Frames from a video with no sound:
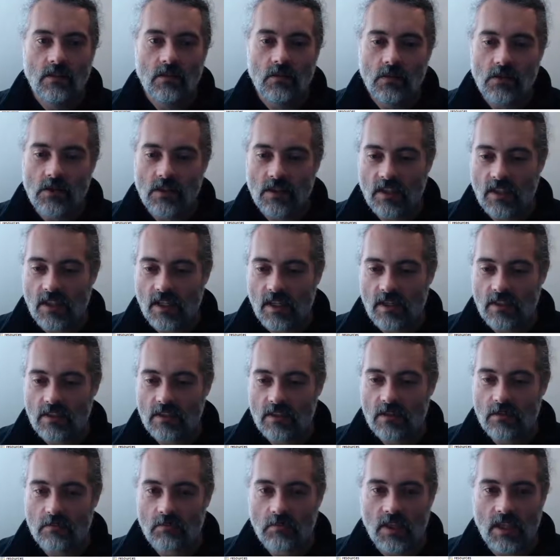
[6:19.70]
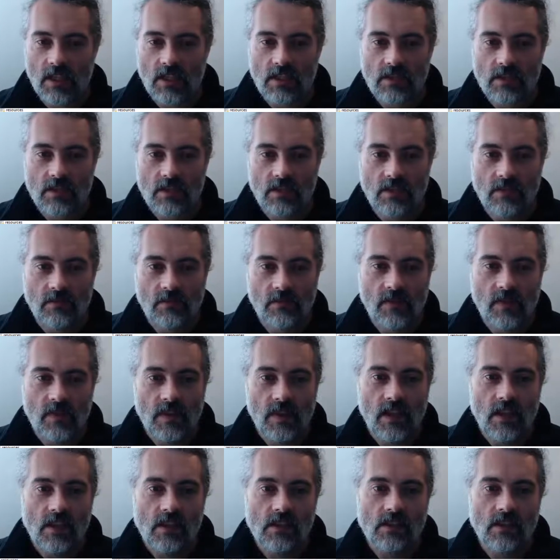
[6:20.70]
what's the get I D in passage?
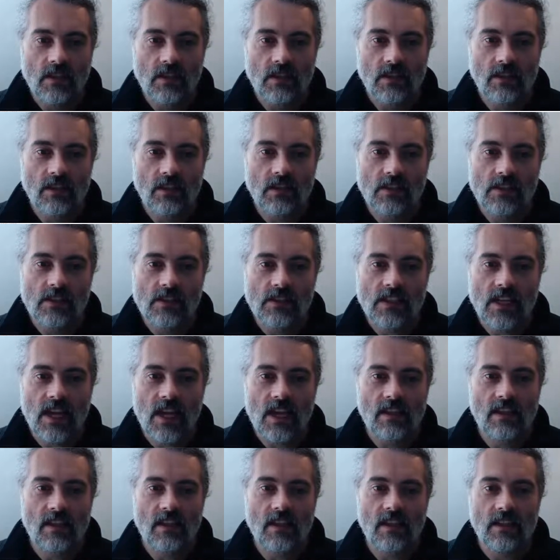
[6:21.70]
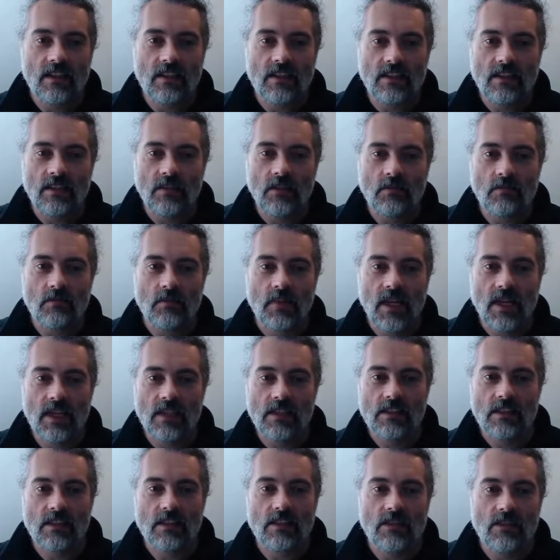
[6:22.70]
So I'm going to set the I D on
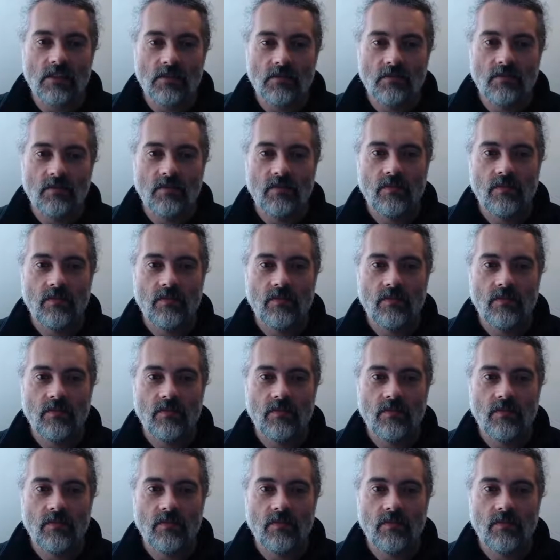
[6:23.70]
passage